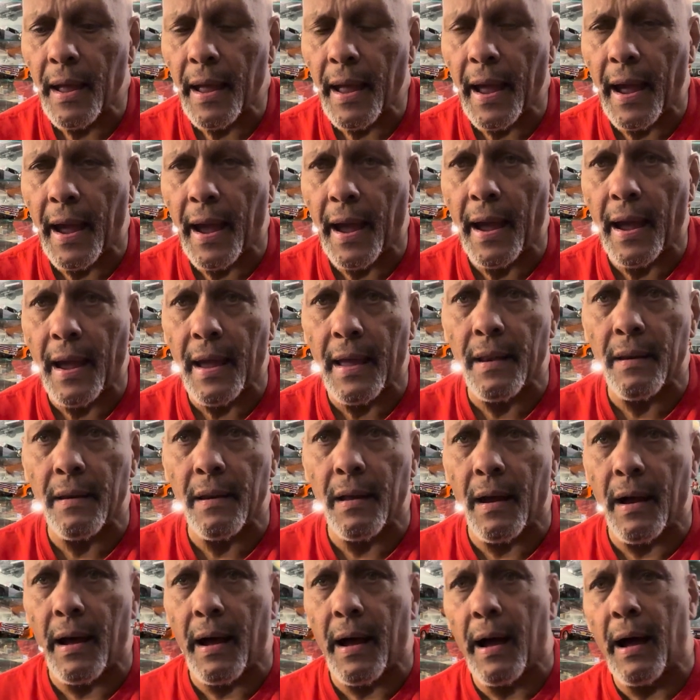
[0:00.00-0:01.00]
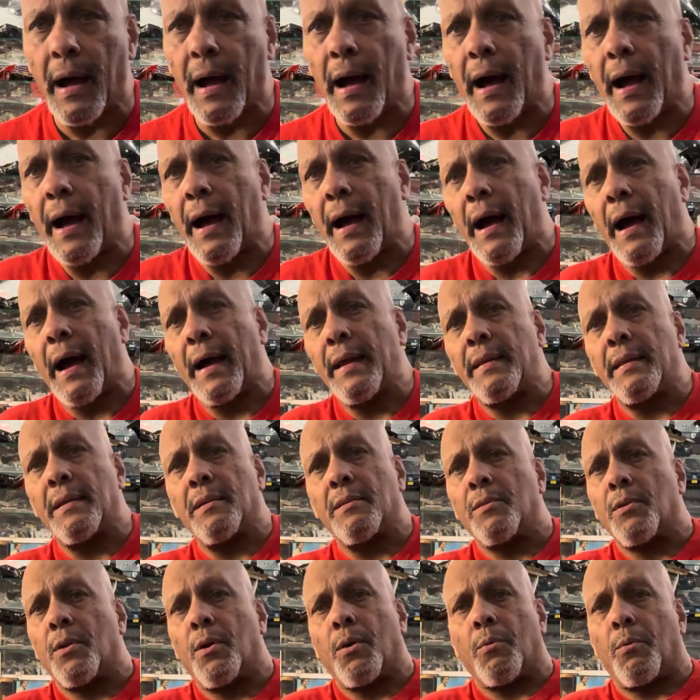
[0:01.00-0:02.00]
and I
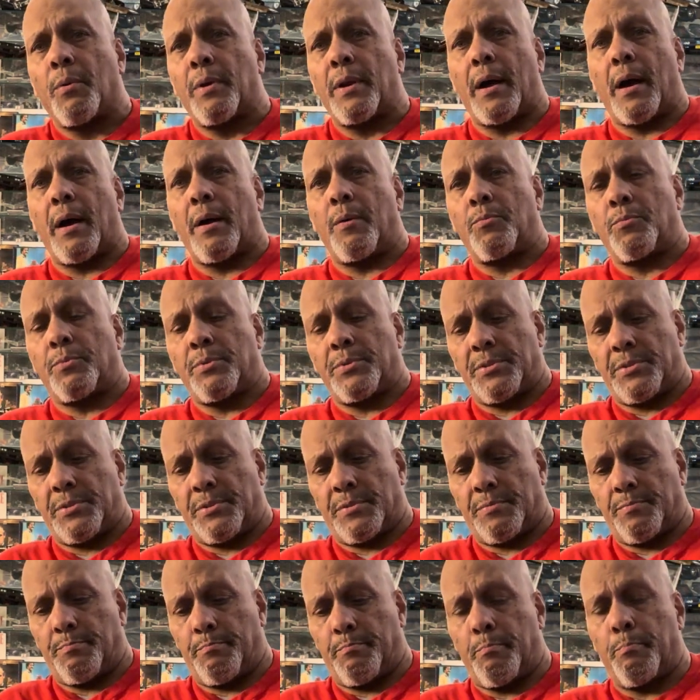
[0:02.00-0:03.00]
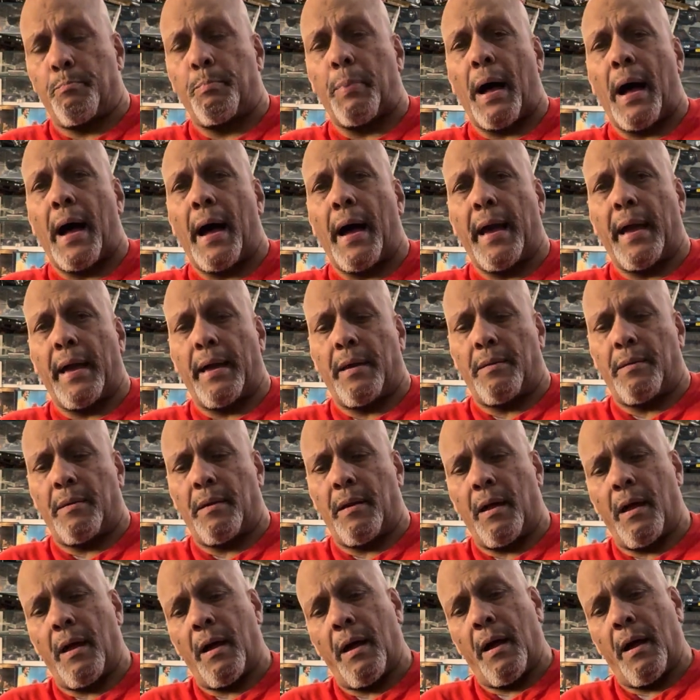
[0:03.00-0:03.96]
didn't know what I was buying.